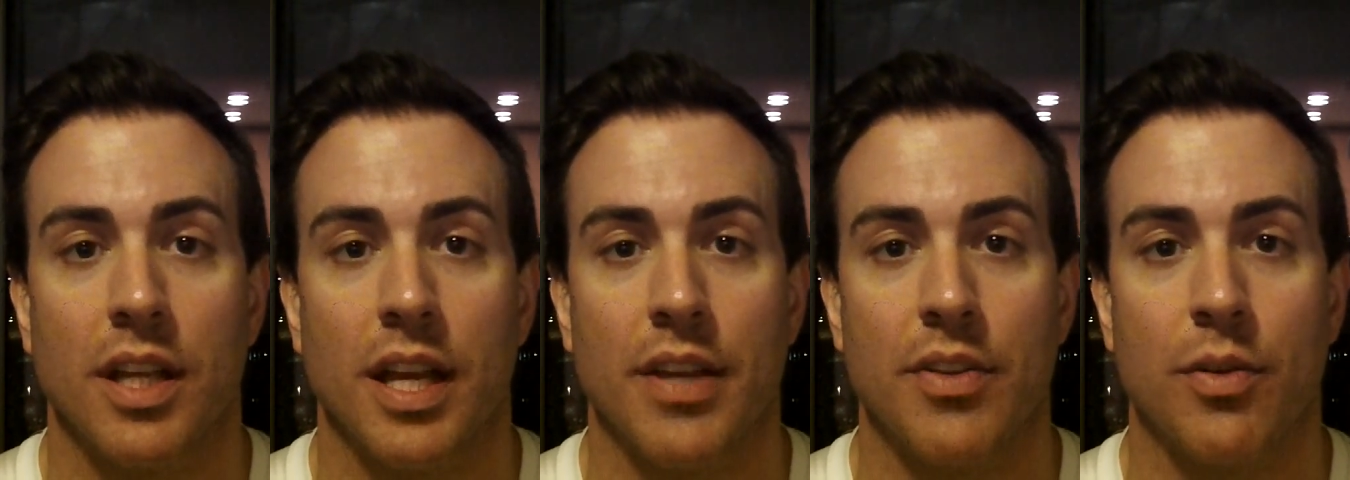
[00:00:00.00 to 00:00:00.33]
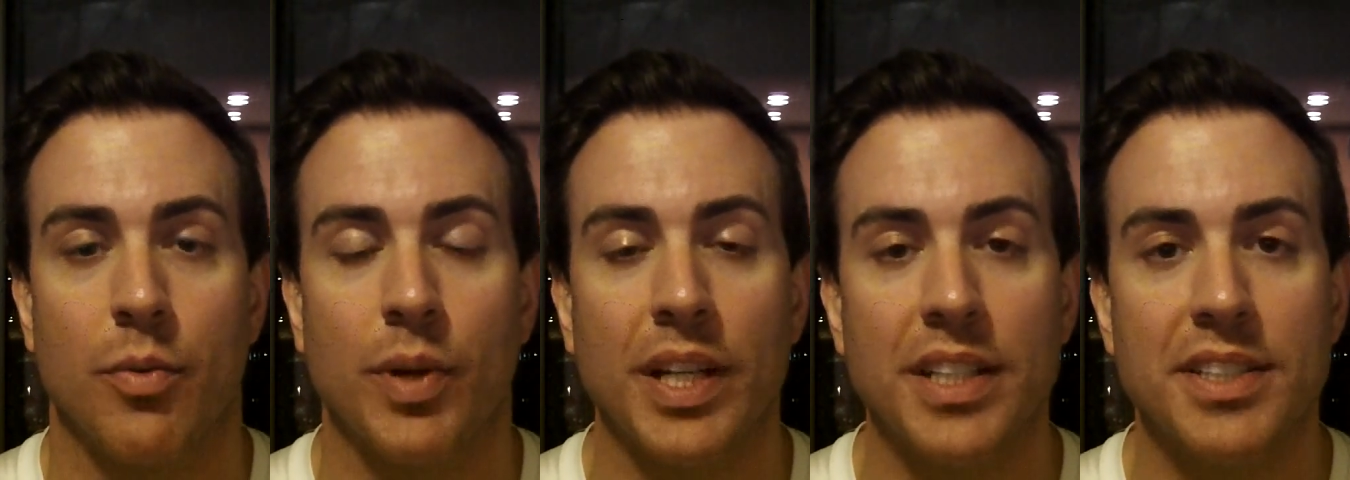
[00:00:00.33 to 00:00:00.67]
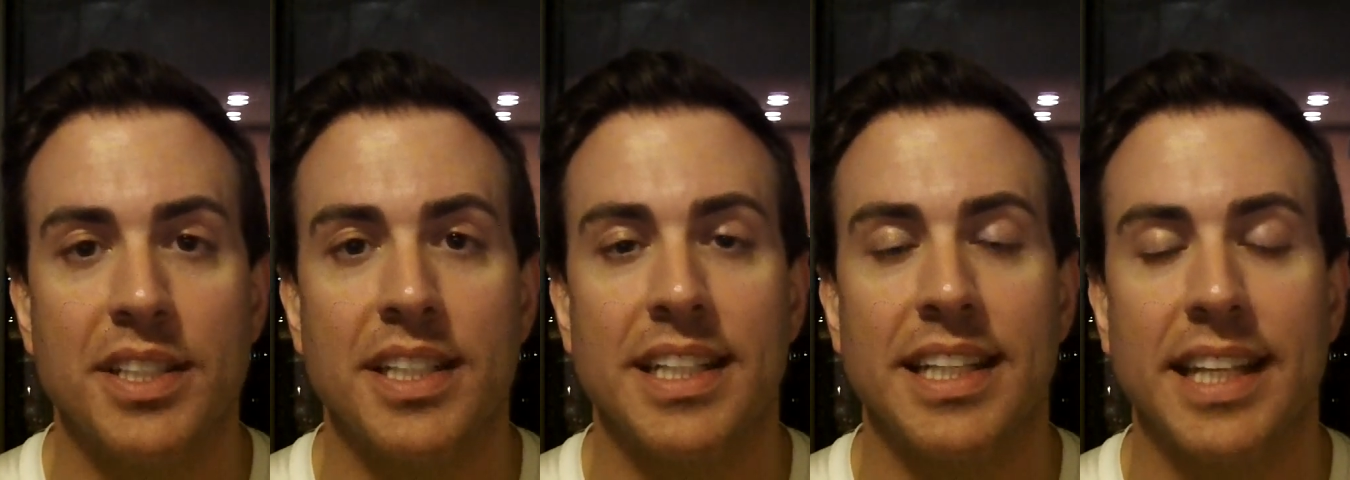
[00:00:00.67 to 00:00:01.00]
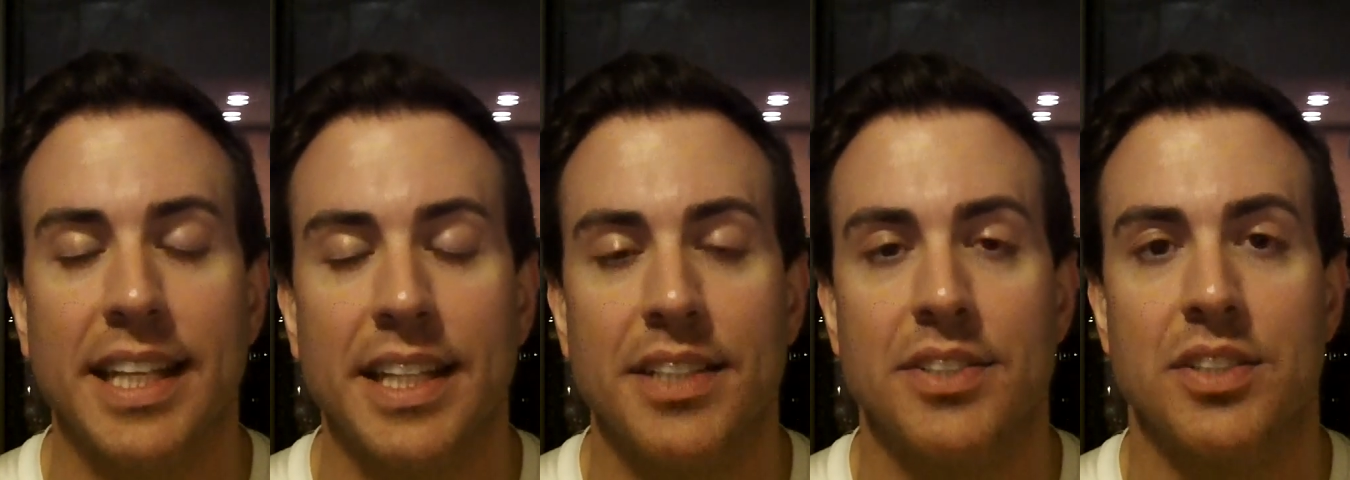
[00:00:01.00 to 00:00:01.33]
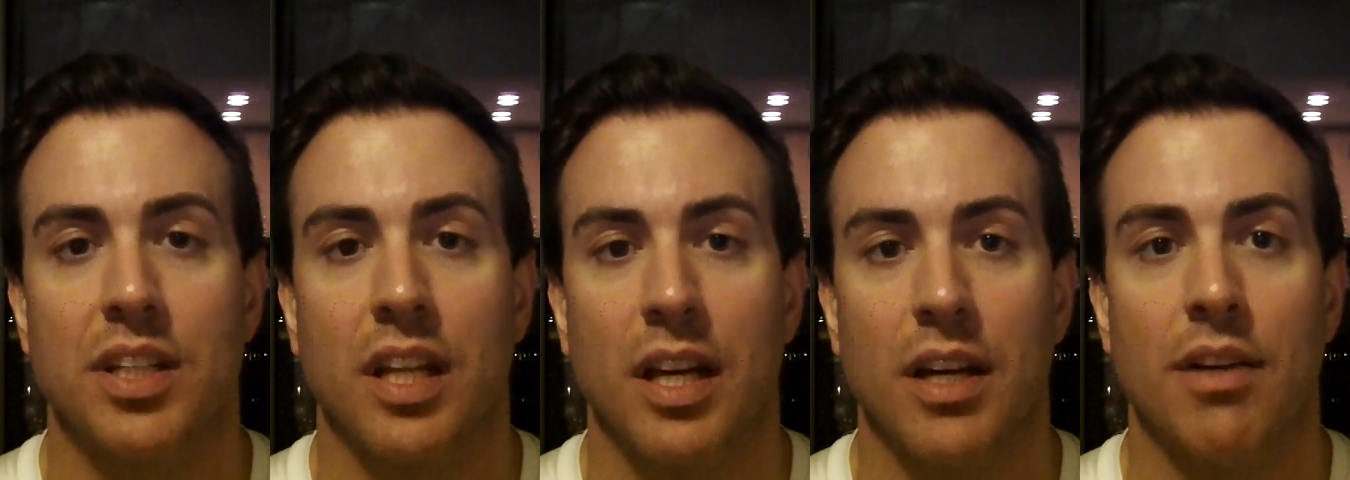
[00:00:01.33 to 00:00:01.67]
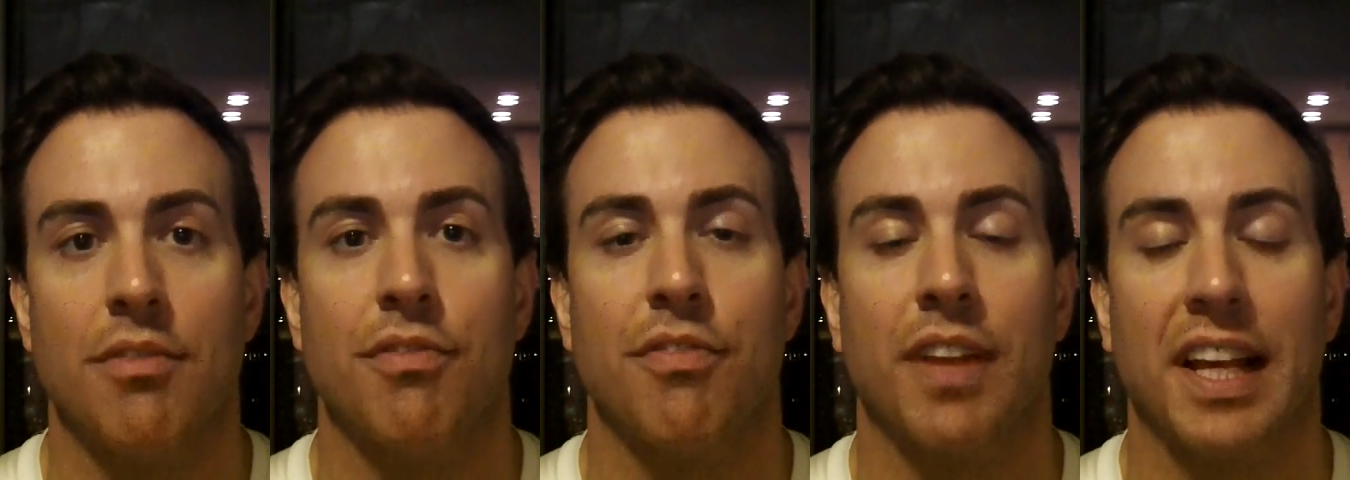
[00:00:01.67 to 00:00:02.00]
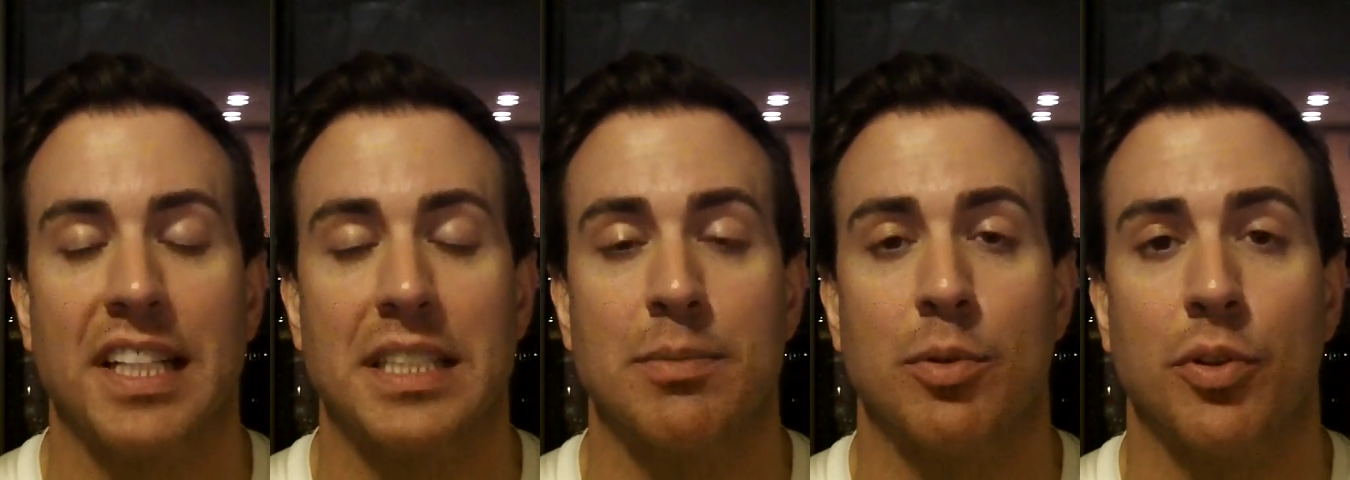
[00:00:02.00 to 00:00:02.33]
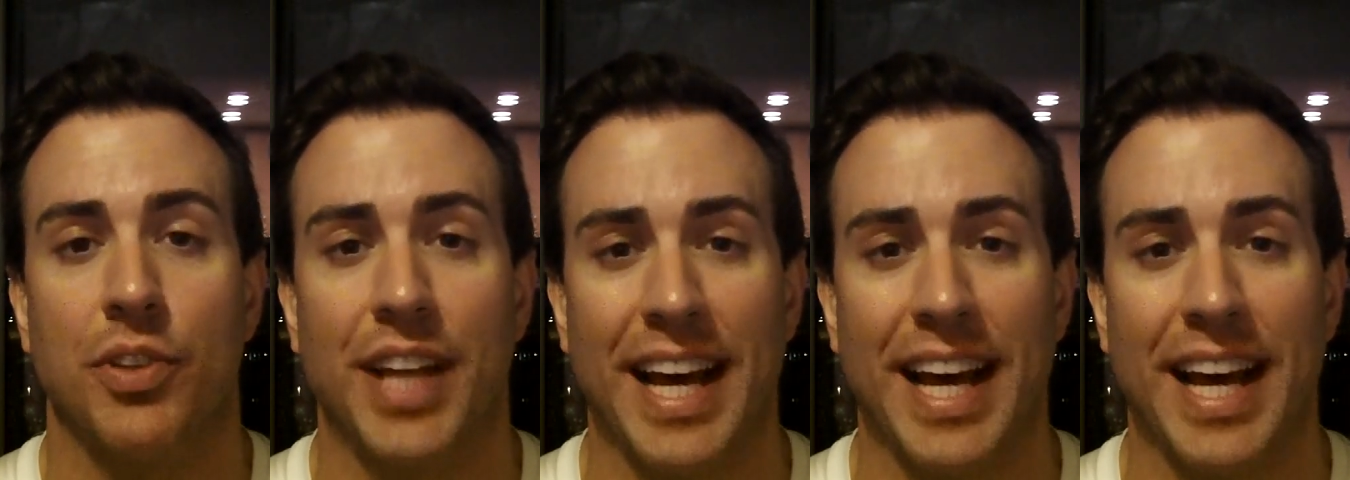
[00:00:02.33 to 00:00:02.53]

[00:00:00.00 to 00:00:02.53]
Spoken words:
And the reason kids love flexible